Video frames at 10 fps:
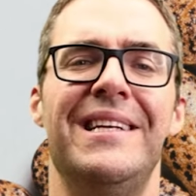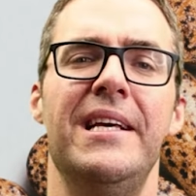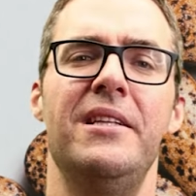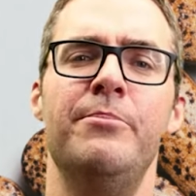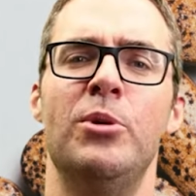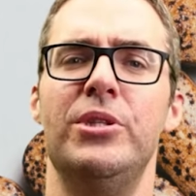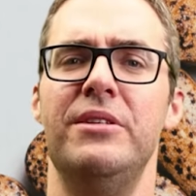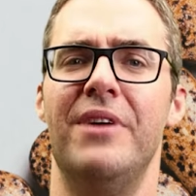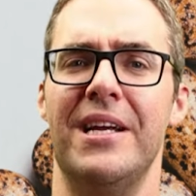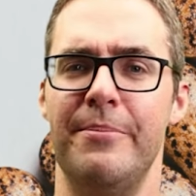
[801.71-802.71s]
A daily
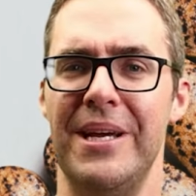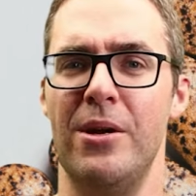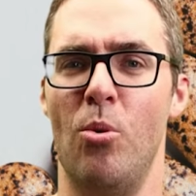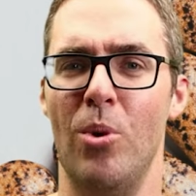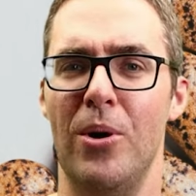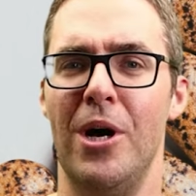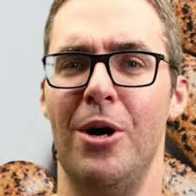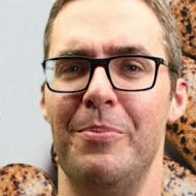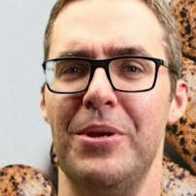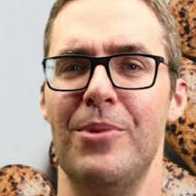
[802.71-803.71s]
multivitamin will
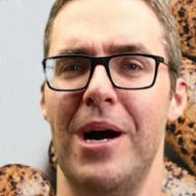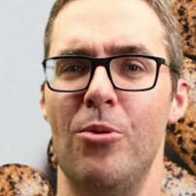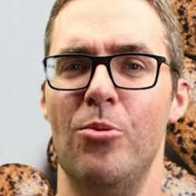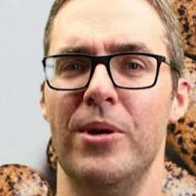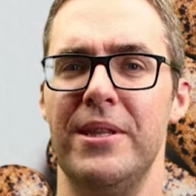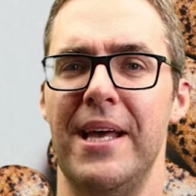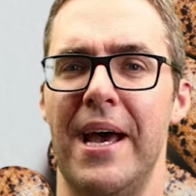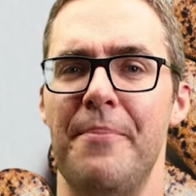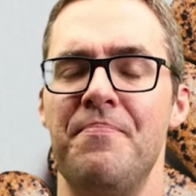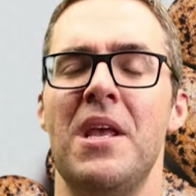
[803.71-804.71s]
help you out with
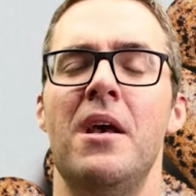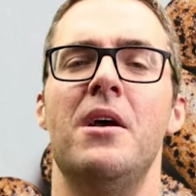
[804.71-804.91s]
that.